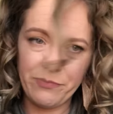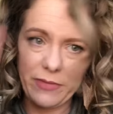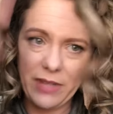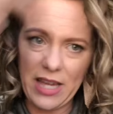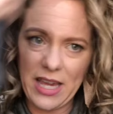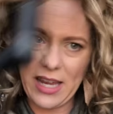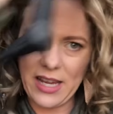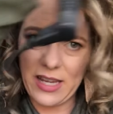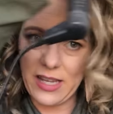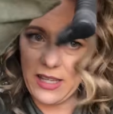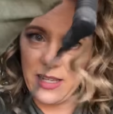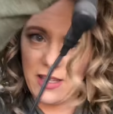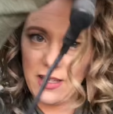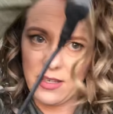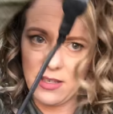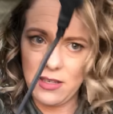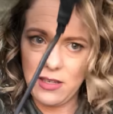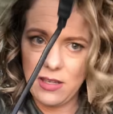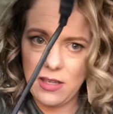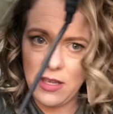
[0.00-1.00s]
kind of
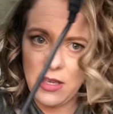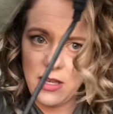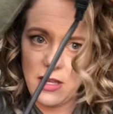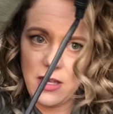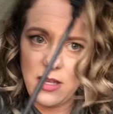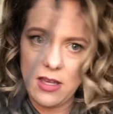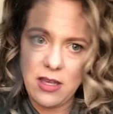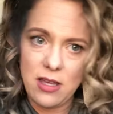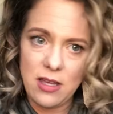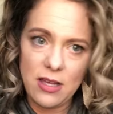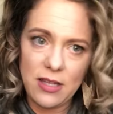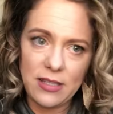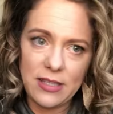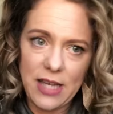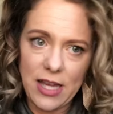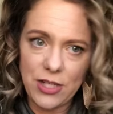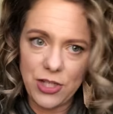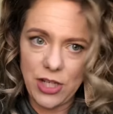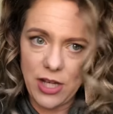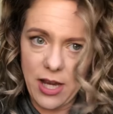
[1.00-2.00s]

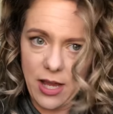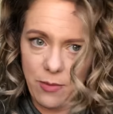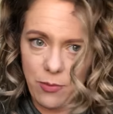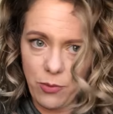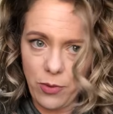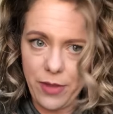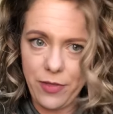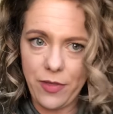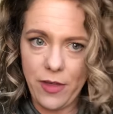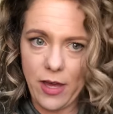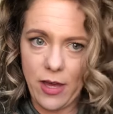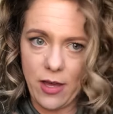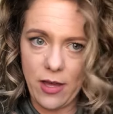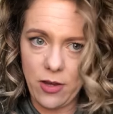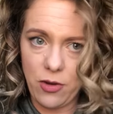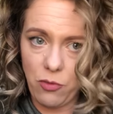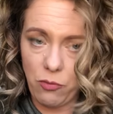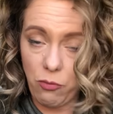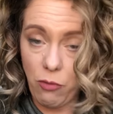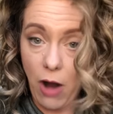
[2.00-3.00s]
touch it up with
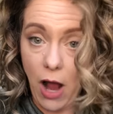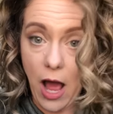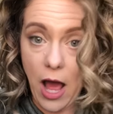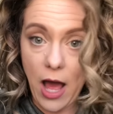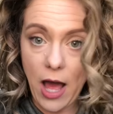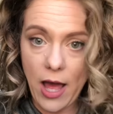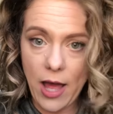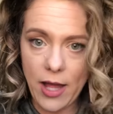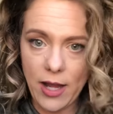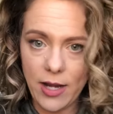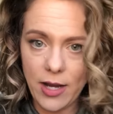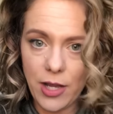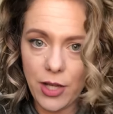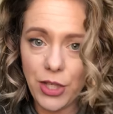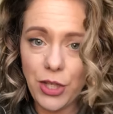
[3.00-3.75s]
a rod.